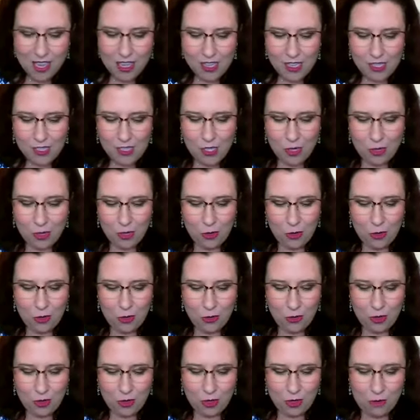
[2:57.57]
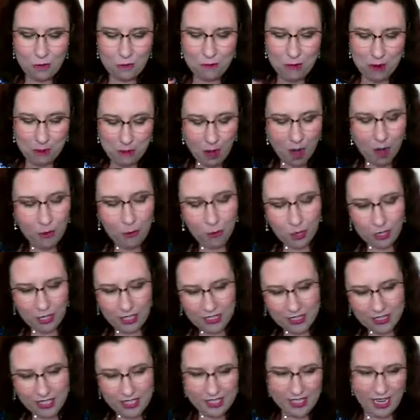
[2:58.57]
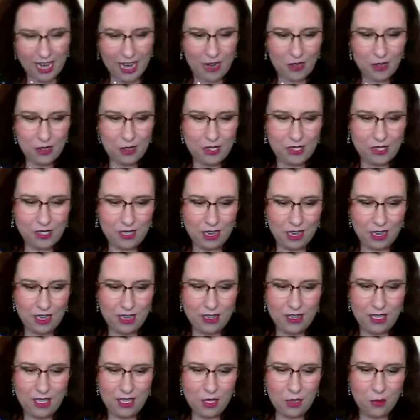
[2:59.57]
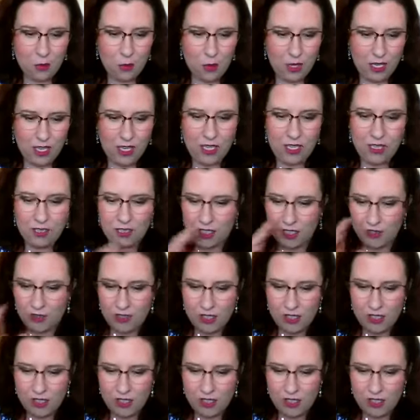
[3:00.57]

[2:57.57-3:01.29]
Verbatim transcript: so my mom rented this house and then we lived